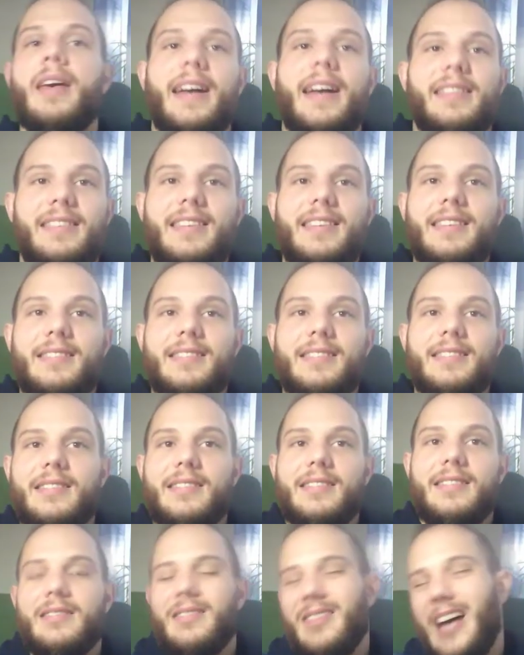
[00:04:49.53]
And this
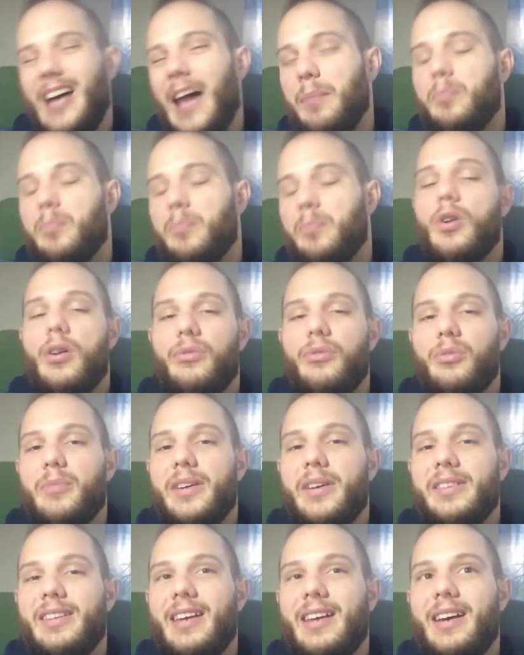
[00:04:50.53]
is
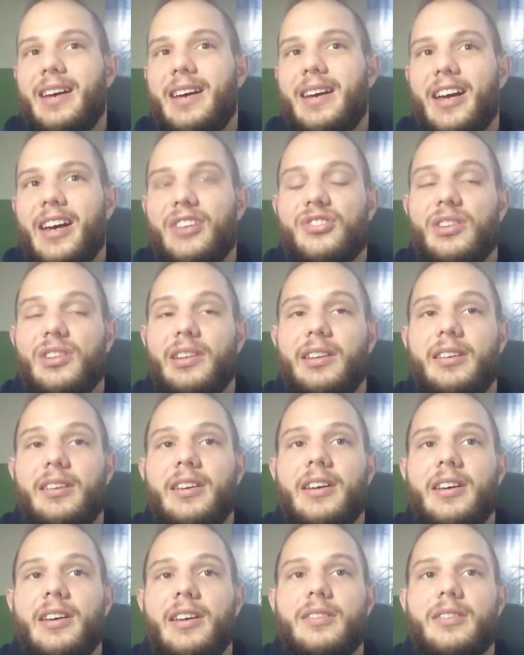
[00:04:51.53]
unperformant actually.